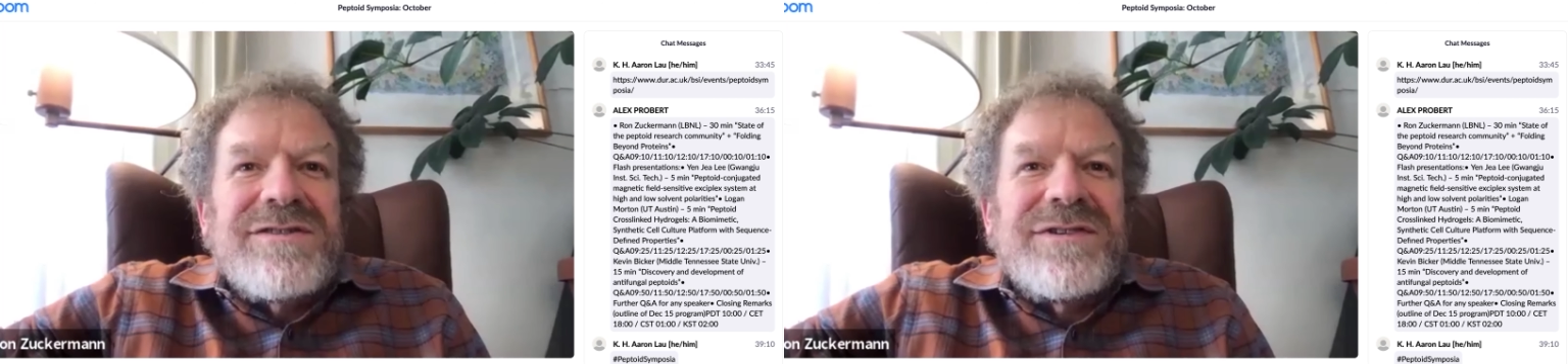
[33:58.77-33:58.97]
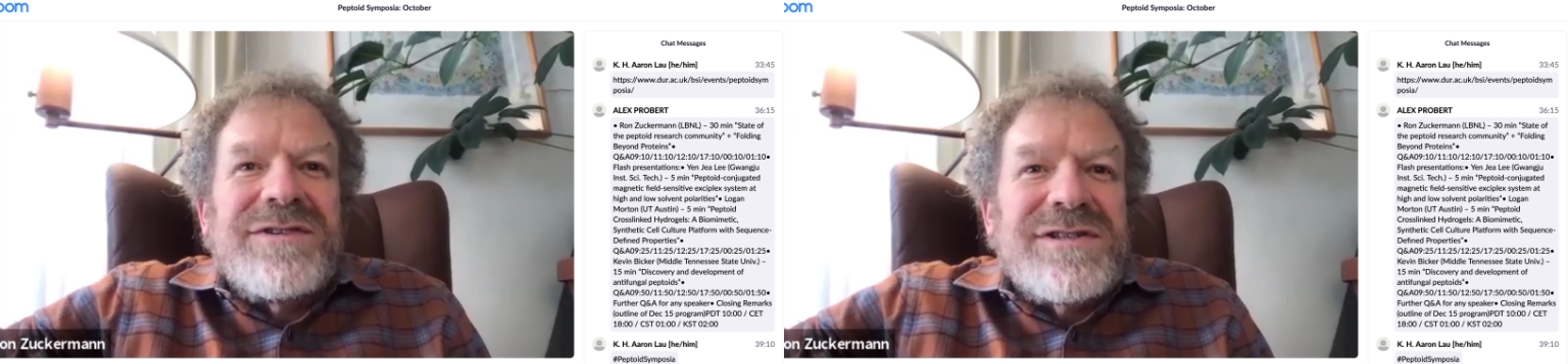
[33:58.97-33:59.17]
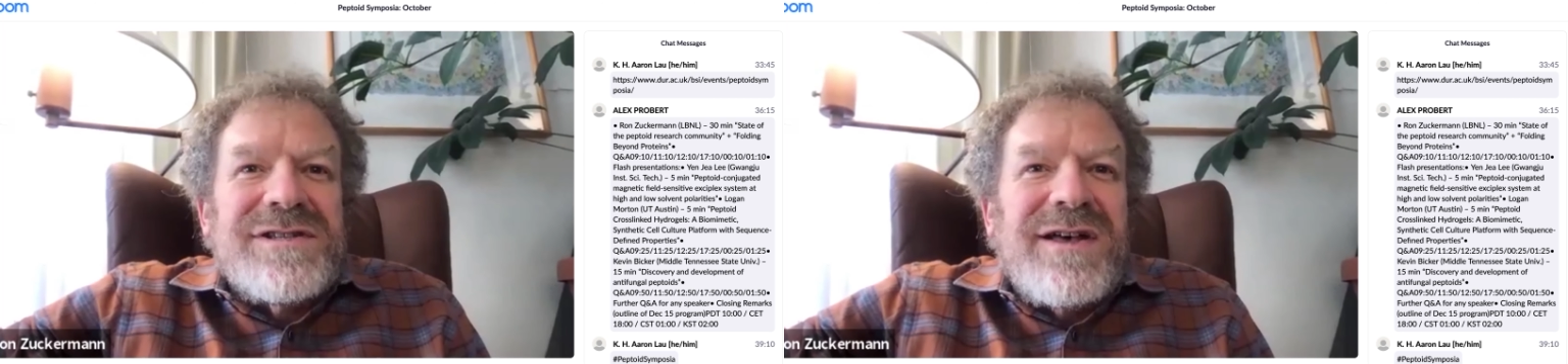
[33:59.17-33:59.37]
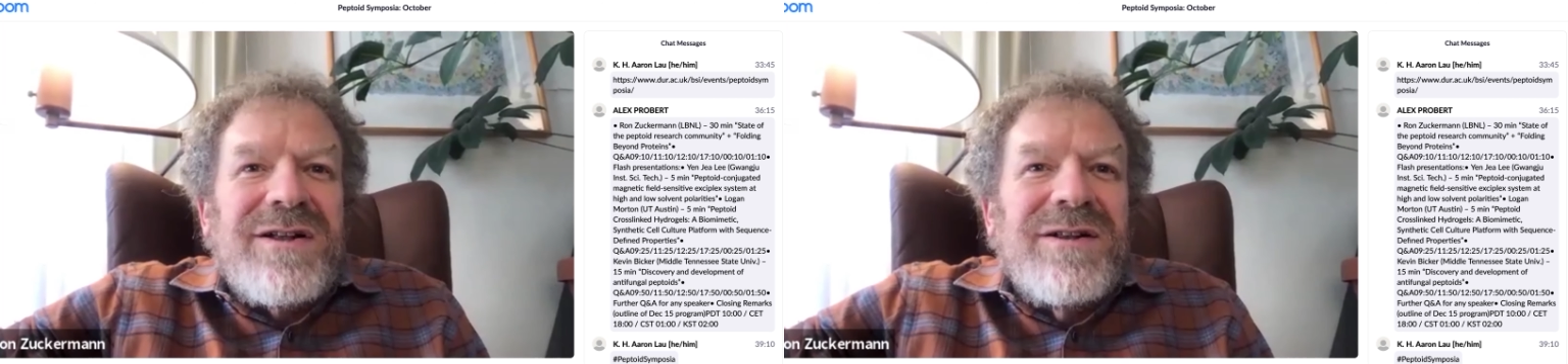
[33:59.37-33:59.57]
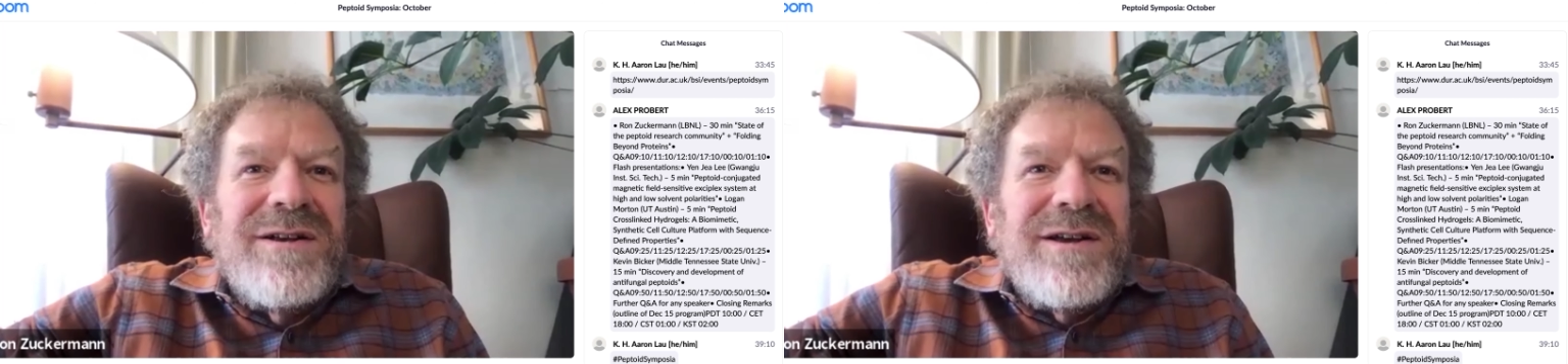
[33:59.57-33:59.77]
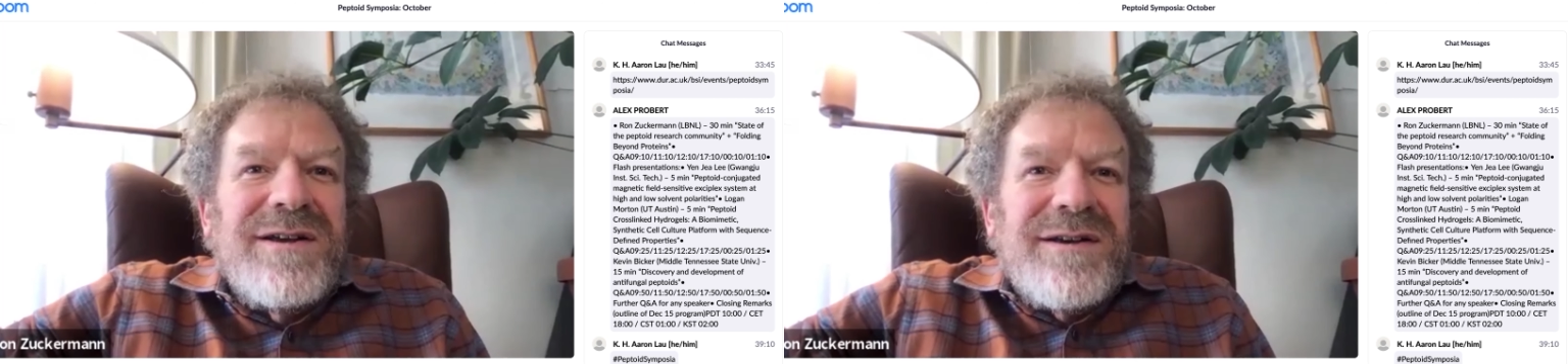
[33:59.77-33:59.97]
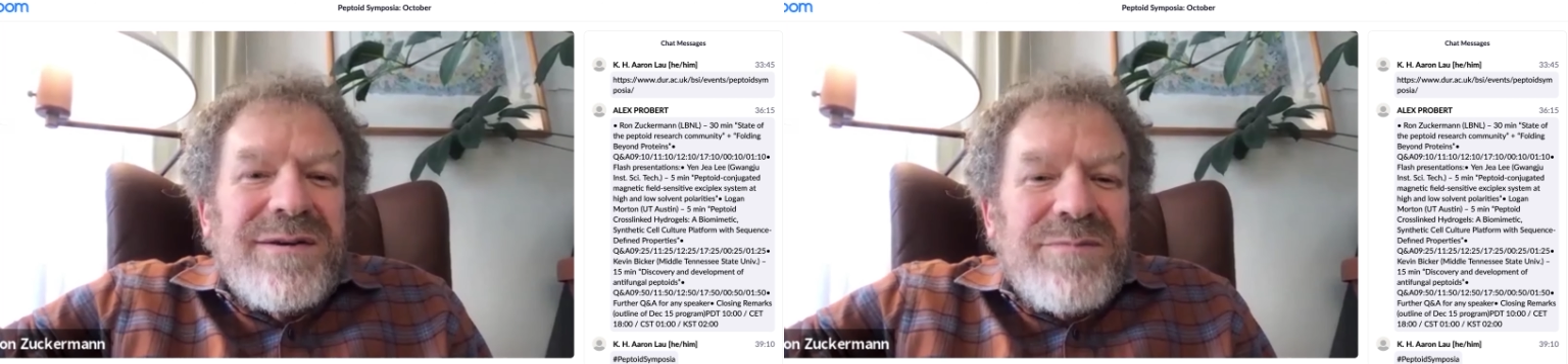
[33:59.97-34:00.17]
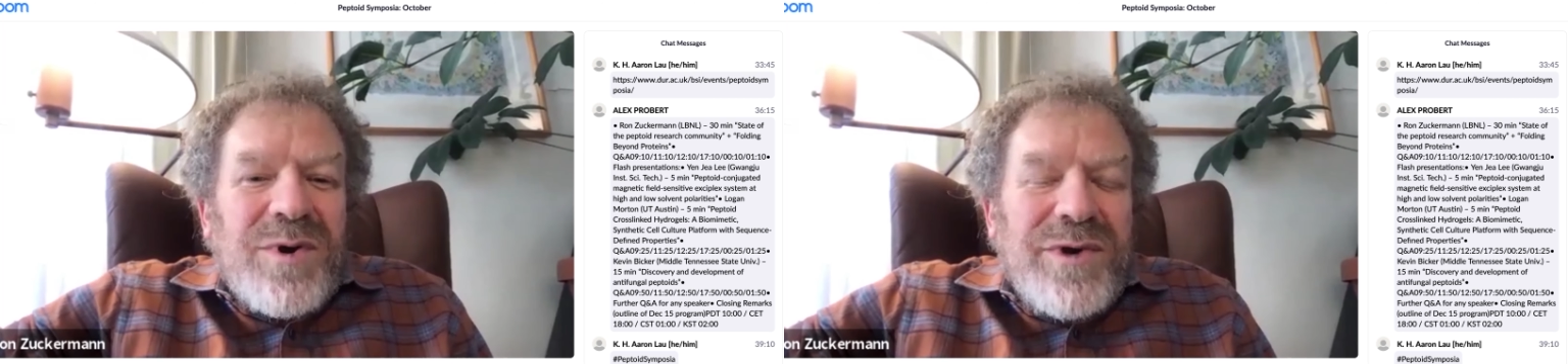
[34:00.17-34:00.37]
of a cell.
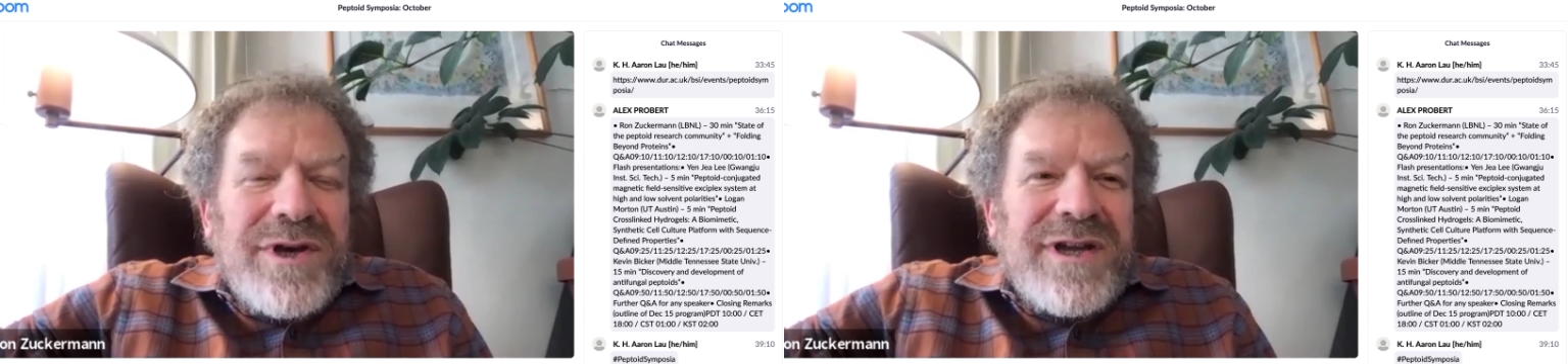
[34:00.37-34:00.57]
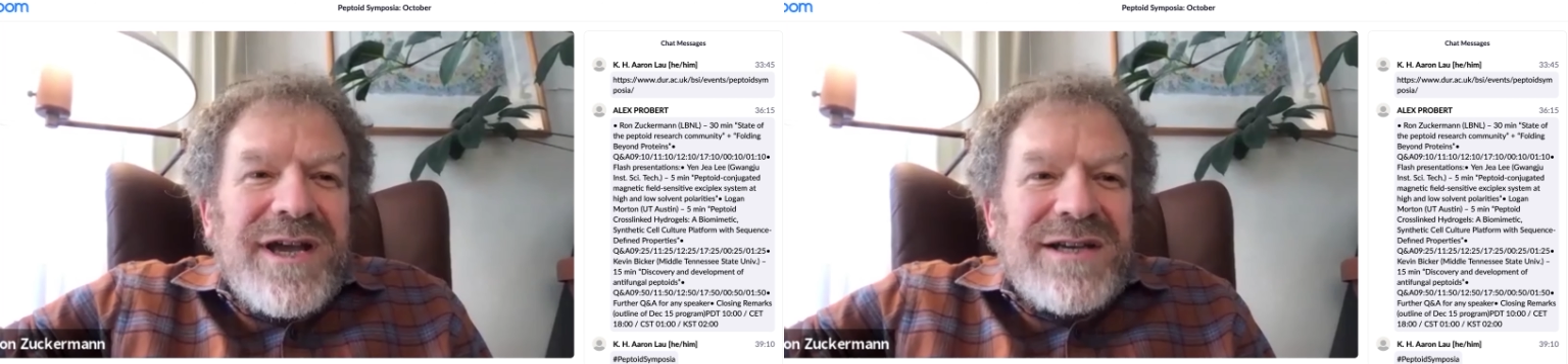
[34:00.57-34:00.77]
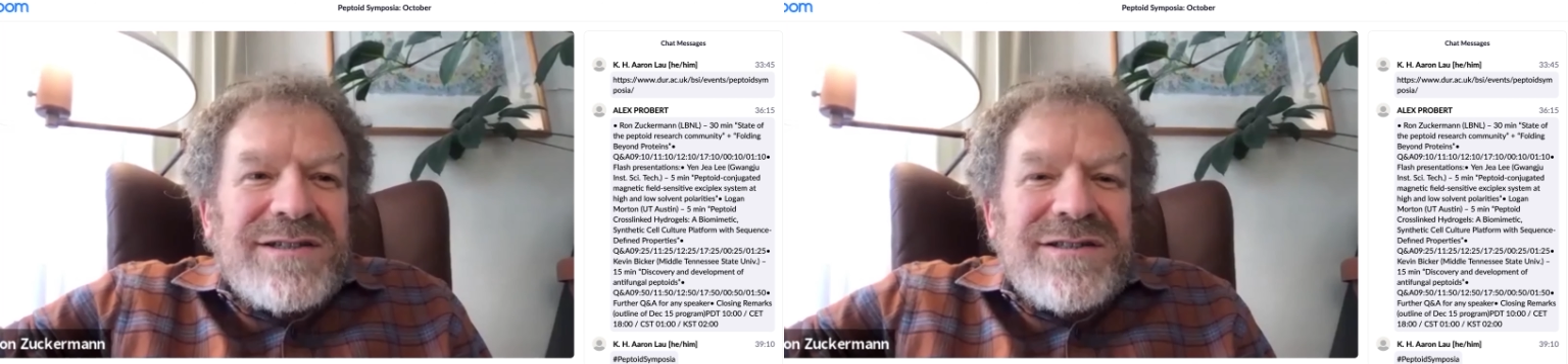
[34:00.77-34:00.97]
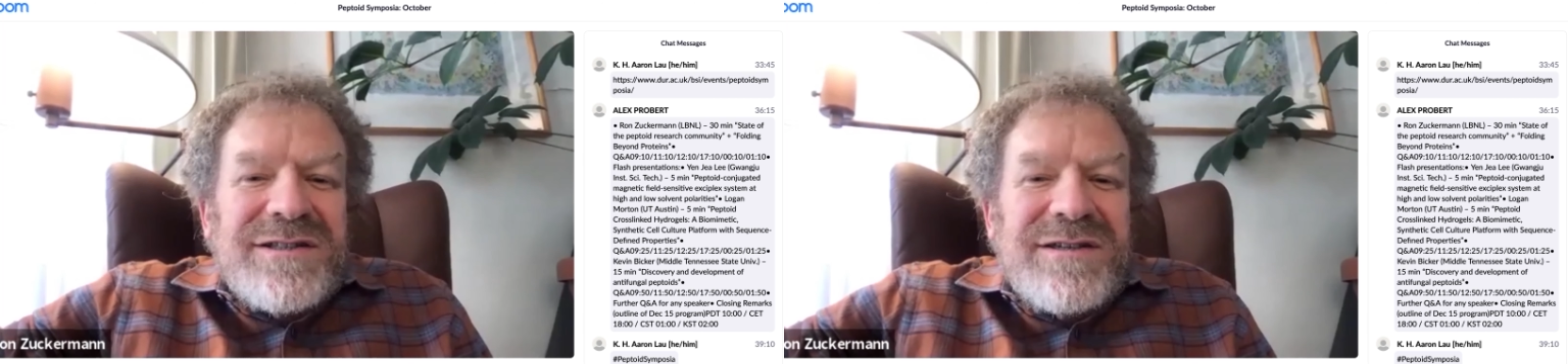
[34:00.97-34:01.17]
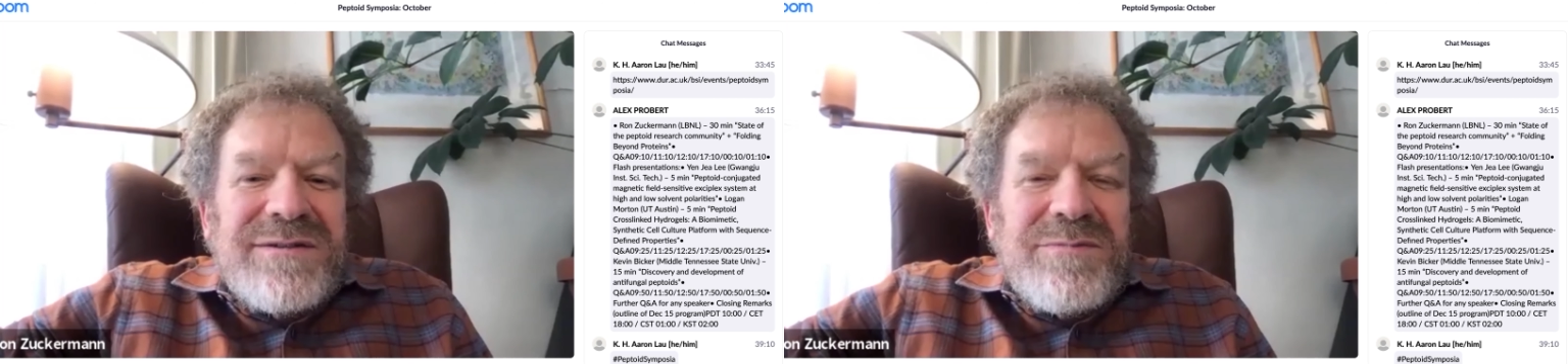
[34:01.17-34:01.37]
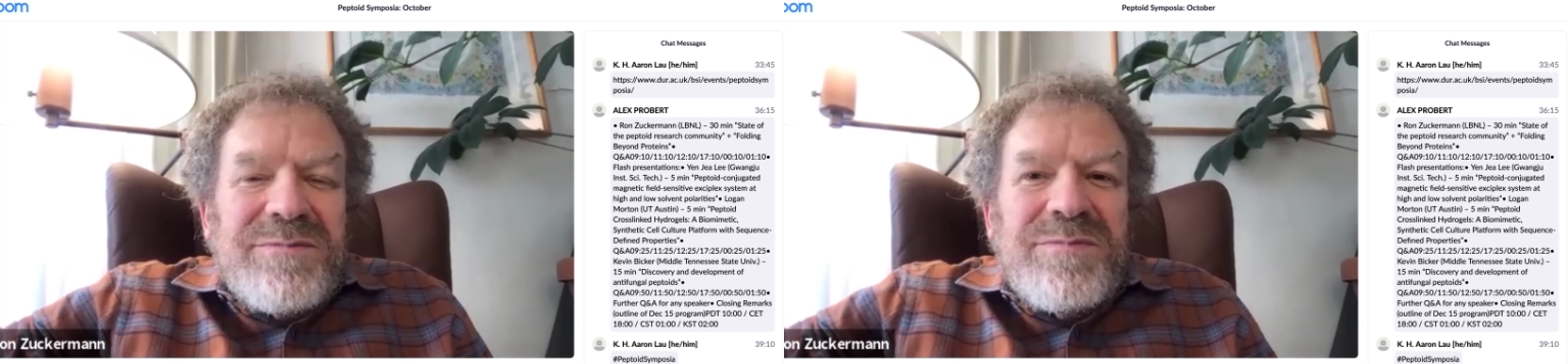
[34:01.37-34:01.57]
But we can actually